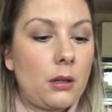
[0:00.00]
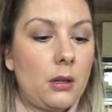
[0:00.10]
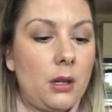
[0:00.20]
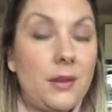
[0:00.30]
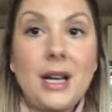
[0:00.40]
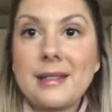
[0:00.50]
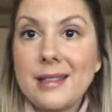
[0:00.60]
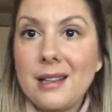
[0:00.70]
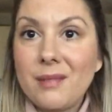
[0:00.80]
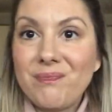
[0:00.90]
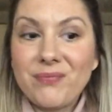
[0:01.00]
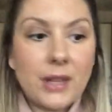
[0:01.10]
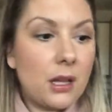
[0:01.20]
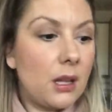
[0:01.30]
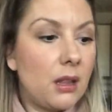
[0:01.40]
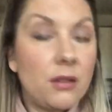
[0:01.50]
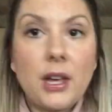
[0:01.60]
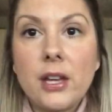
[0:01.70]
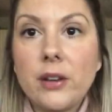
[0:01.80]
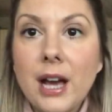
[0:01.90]
And that's it. There
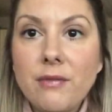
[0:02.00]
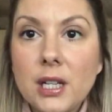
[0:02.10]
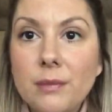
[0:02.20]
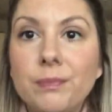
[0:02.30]
you have it.